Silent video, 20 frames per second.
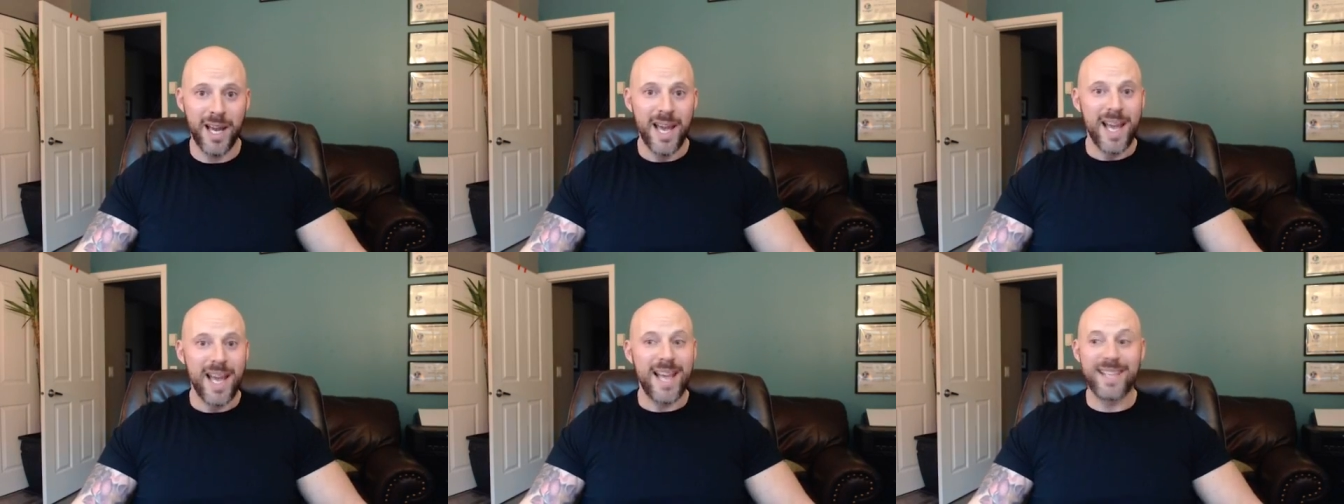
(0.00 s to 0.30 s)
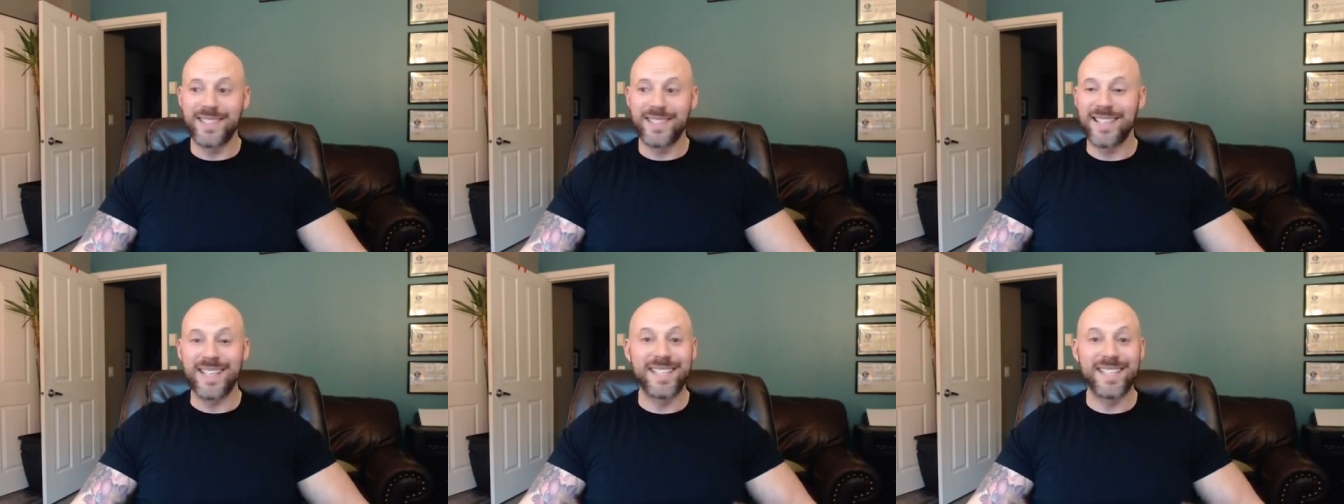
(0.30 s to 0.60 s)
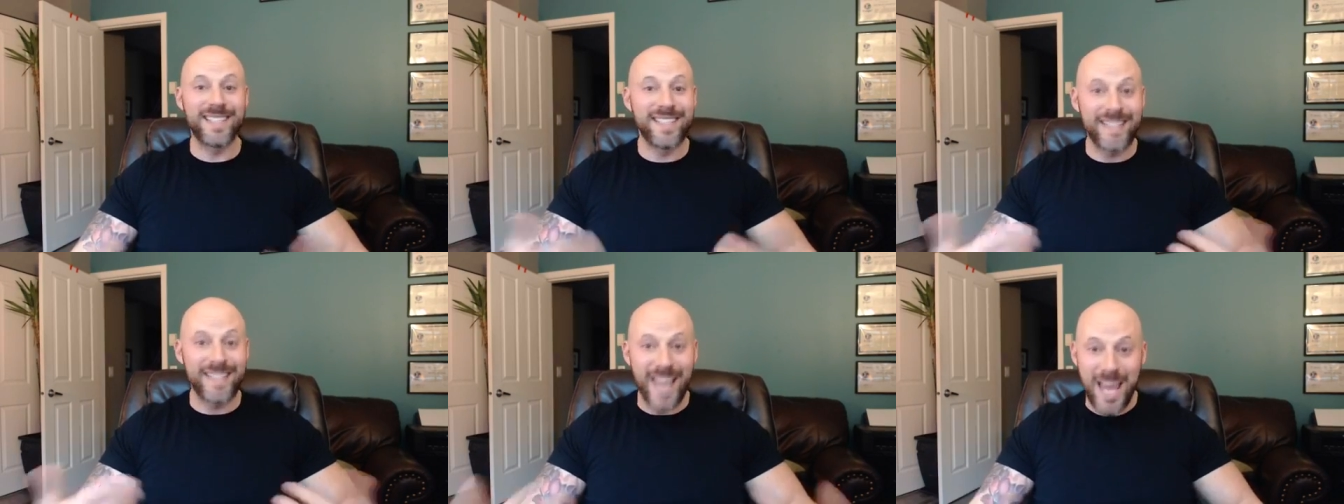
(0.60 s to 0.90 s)
It's the
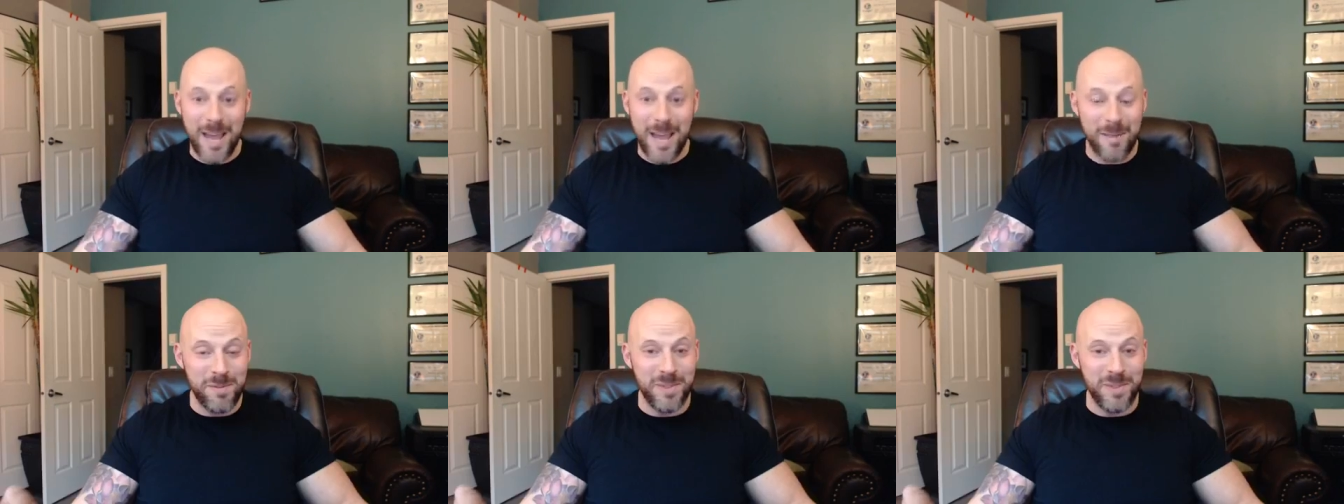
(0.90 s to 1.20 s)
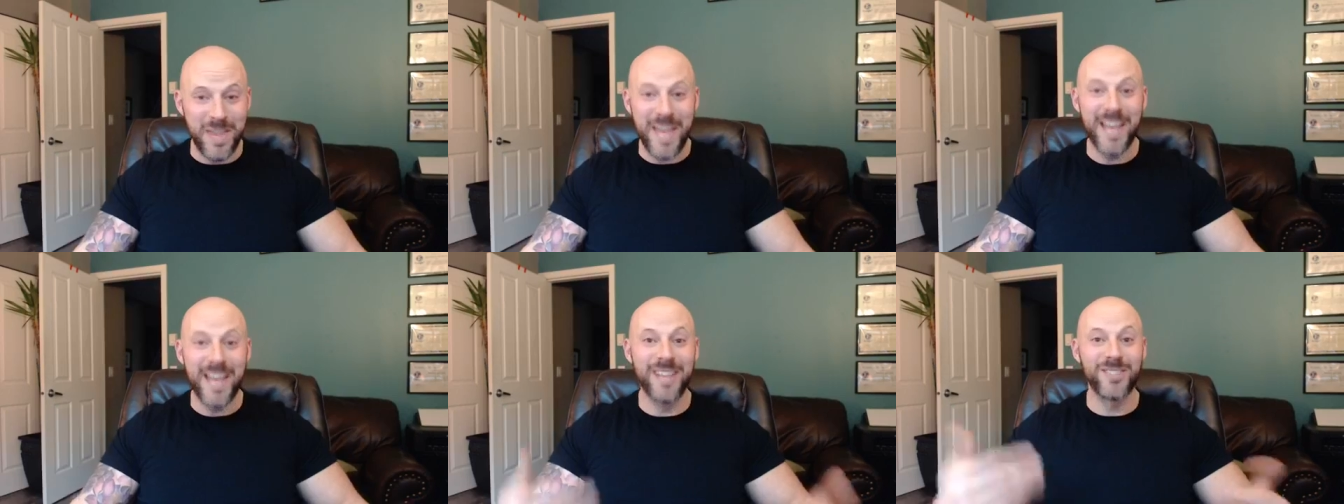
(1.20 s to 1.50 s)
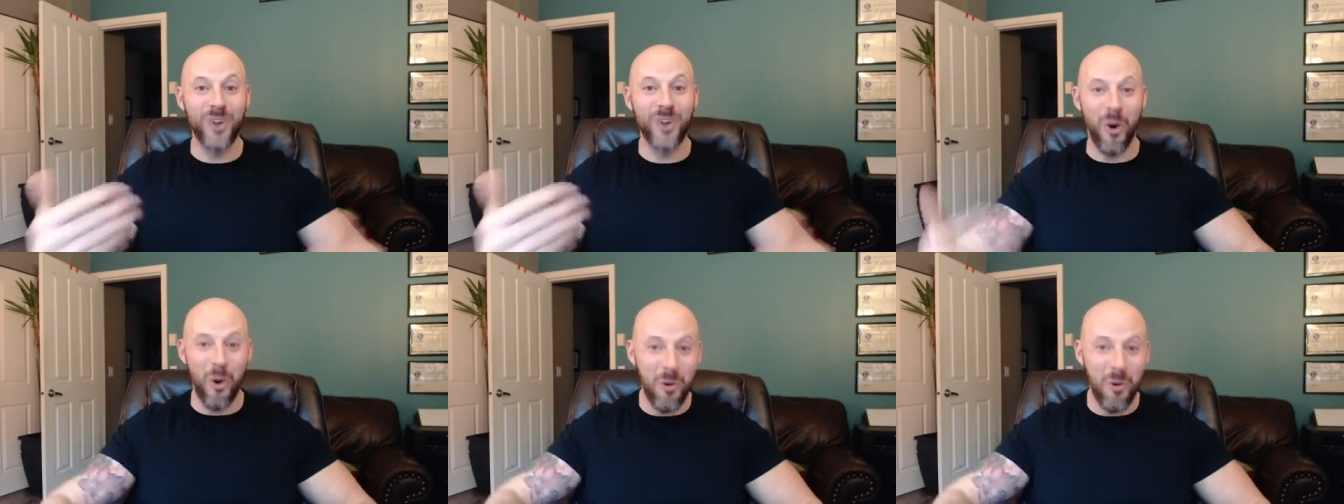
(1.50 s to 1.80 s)
same
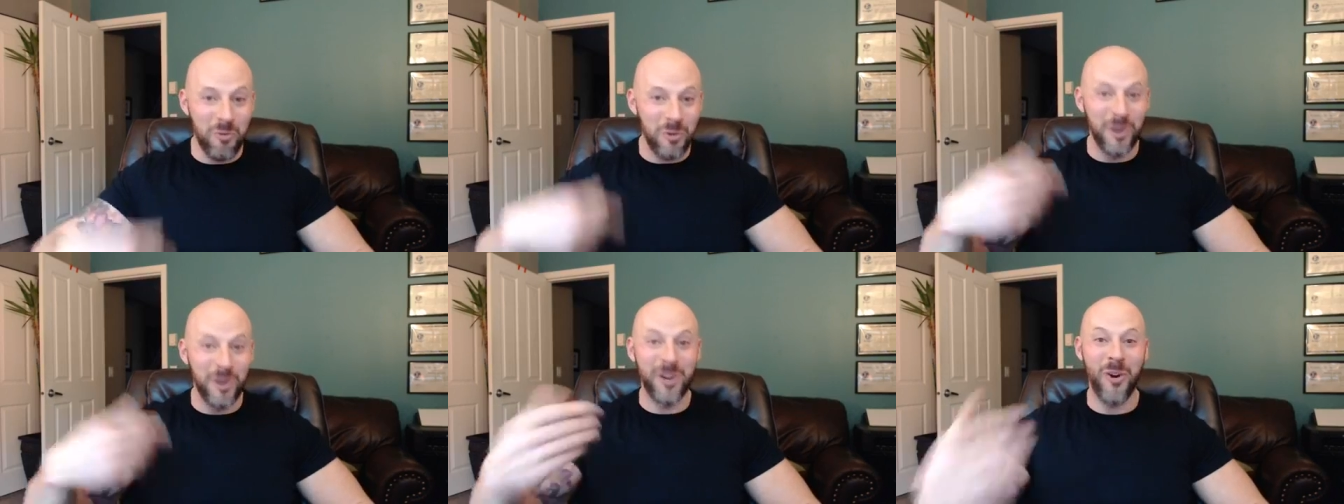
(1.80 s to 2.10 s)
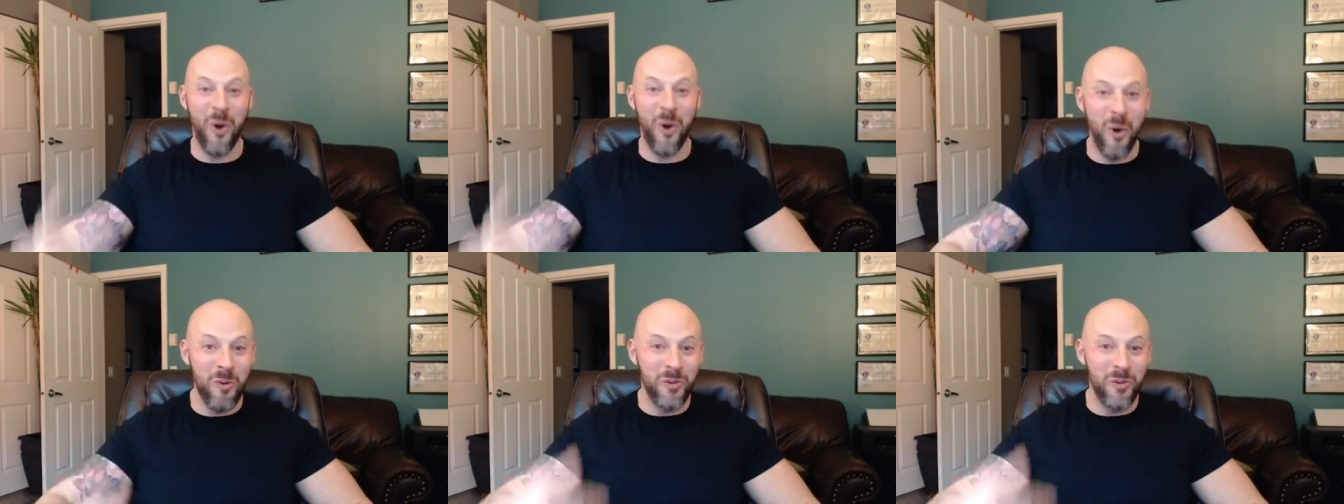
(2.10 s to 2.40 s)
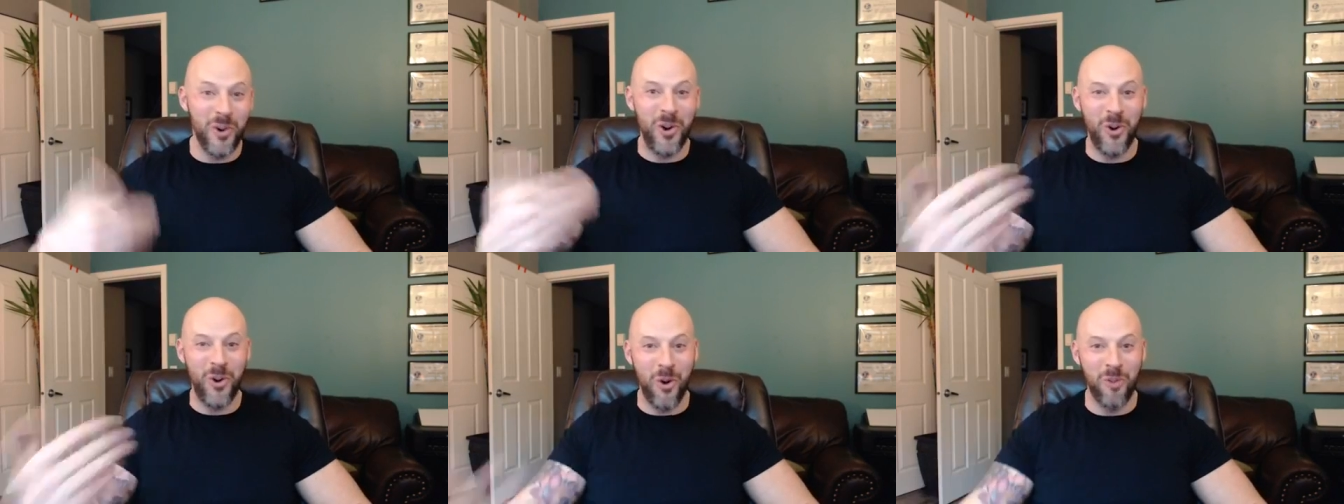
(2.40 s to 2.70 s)
things over and
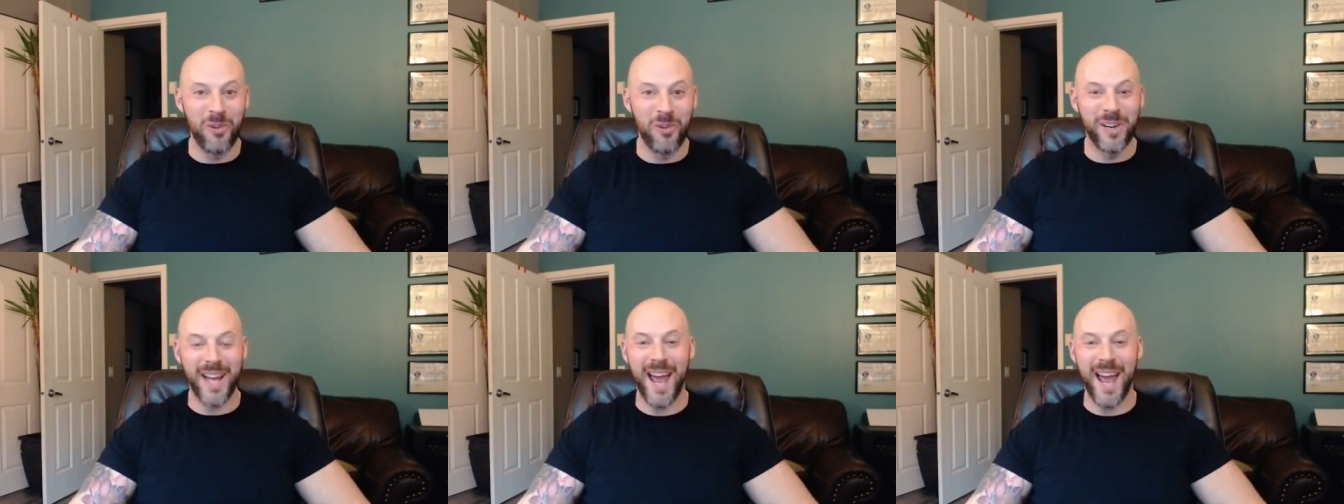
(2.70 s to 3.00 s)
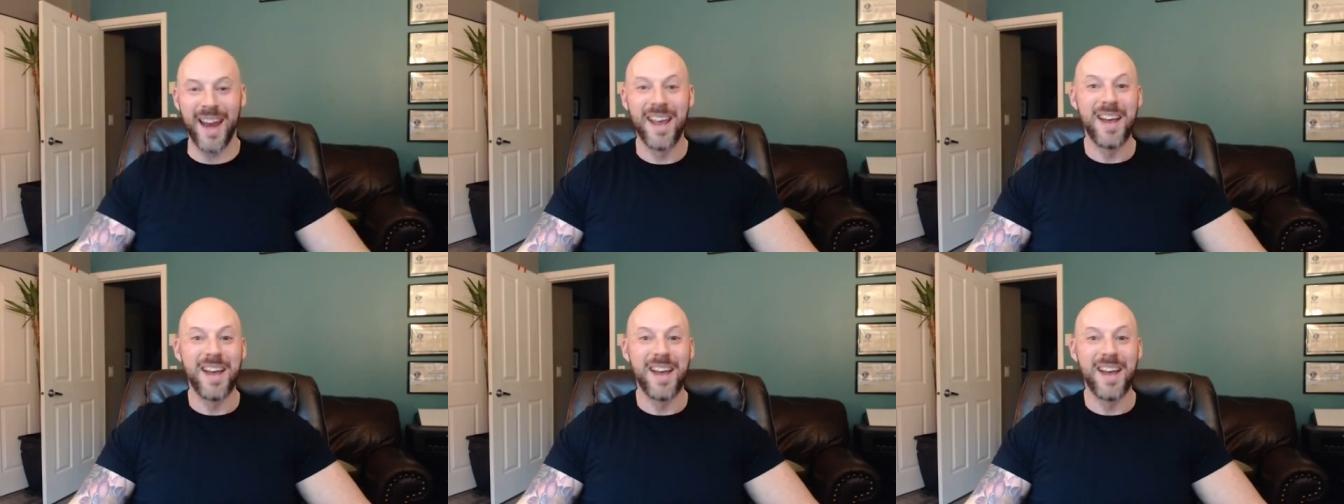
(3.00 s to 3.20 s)
over and over again.